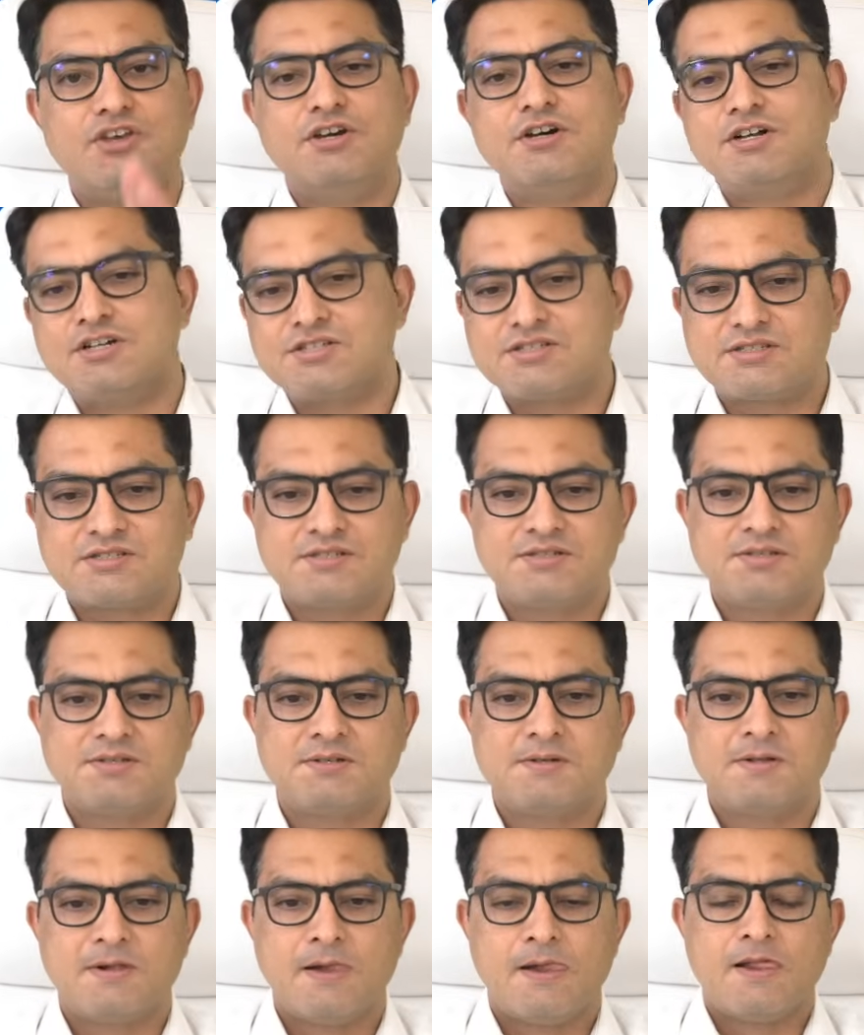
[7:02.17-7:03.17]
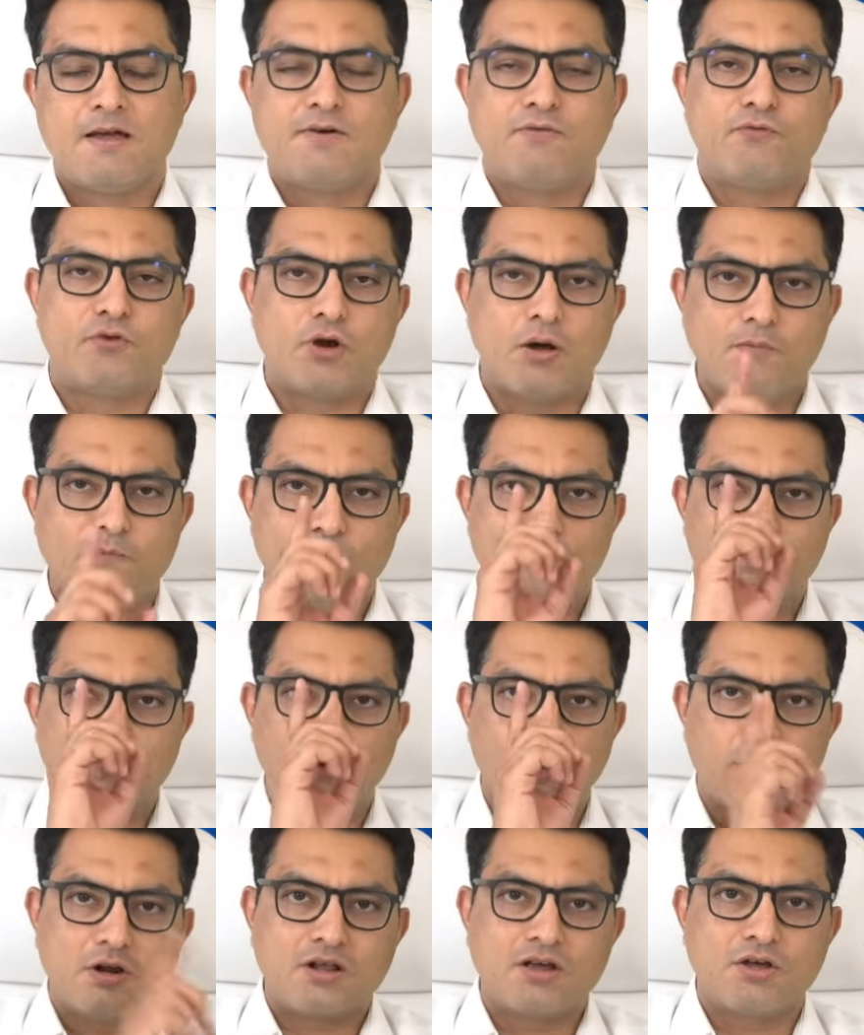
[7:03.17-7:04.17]
years, from
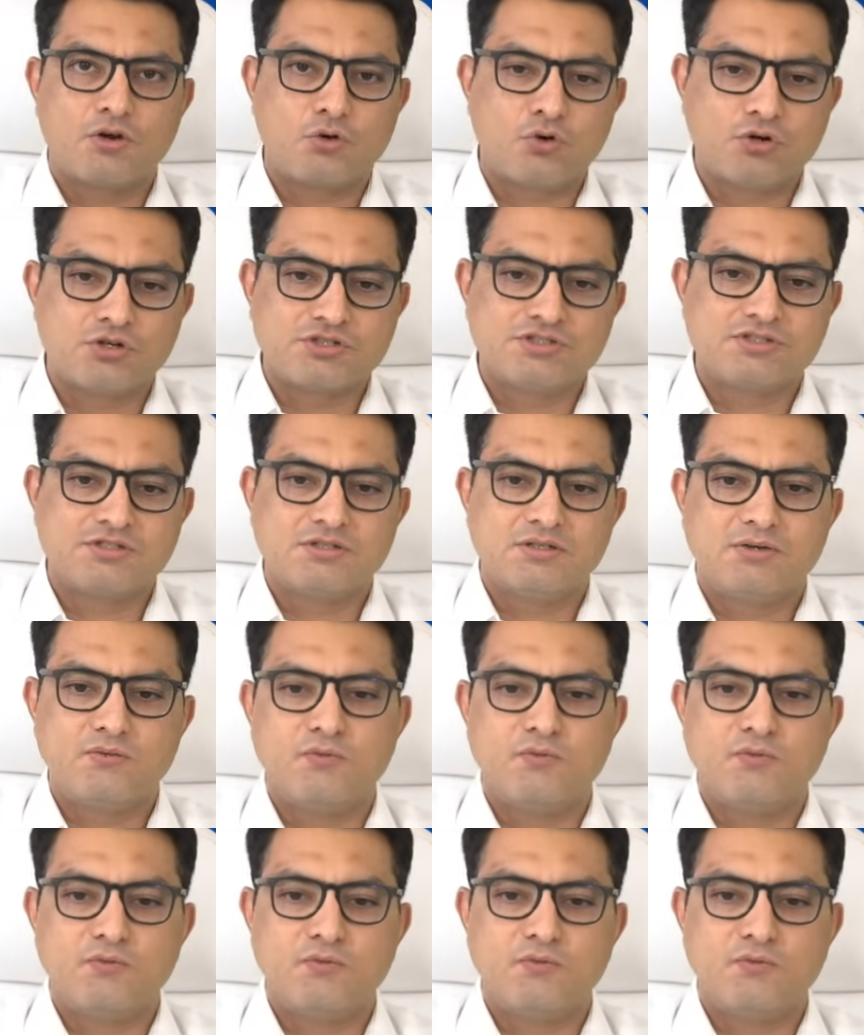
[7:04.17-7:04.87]
4 crores,